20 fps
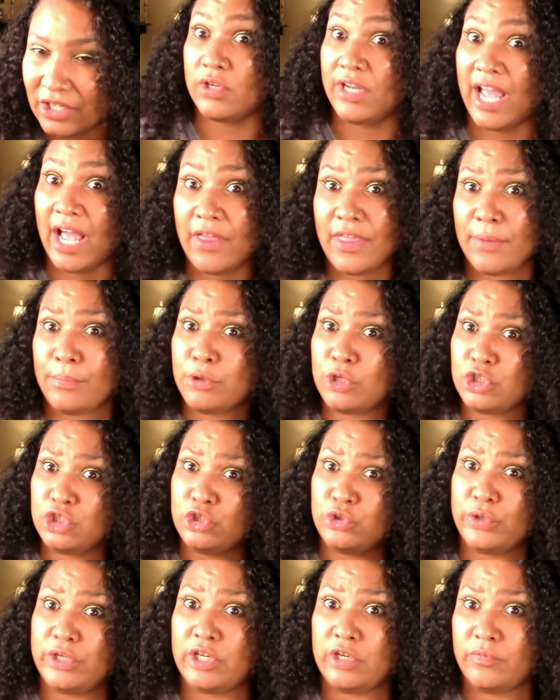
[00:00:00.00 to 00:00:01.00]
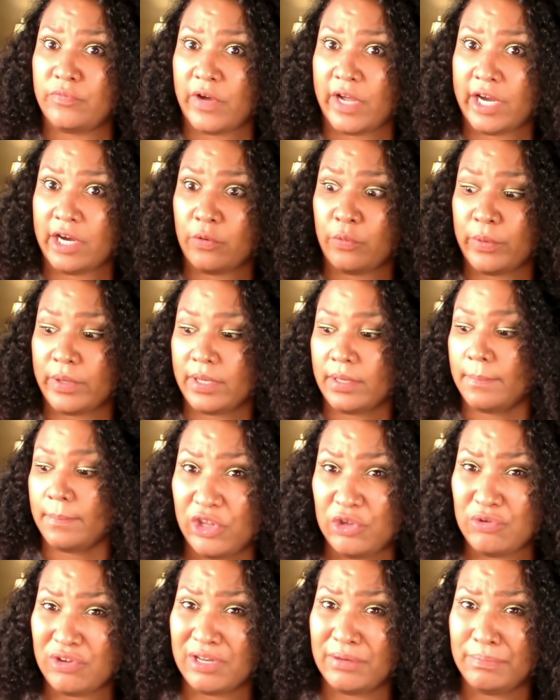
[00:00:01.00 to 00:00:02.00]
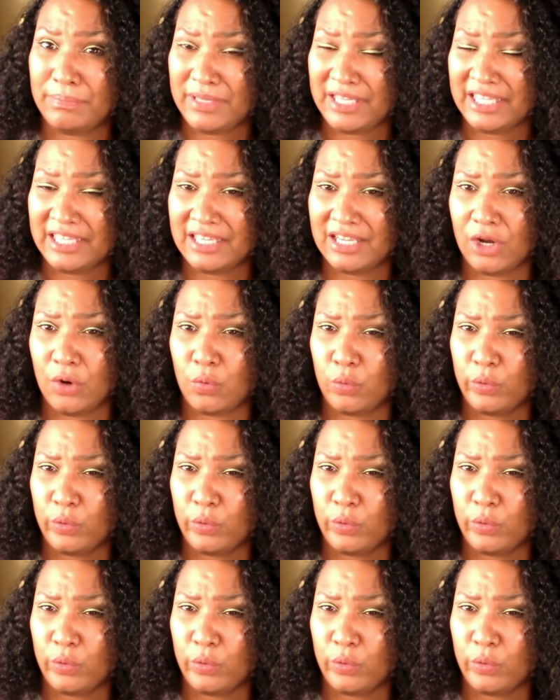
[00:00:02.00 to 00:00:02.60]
So now that puts you in an environment where you can meet